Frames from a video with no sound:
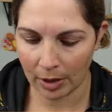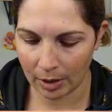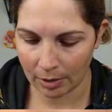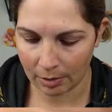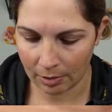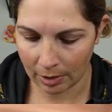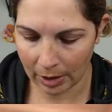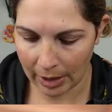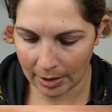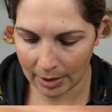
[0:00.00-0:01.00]
and
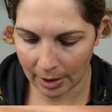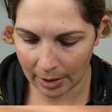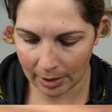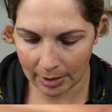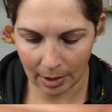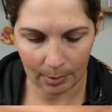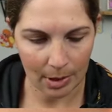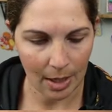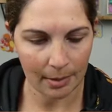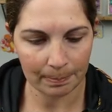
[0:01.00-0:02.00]
lazy at the same
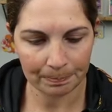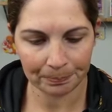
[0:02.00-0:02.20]
time.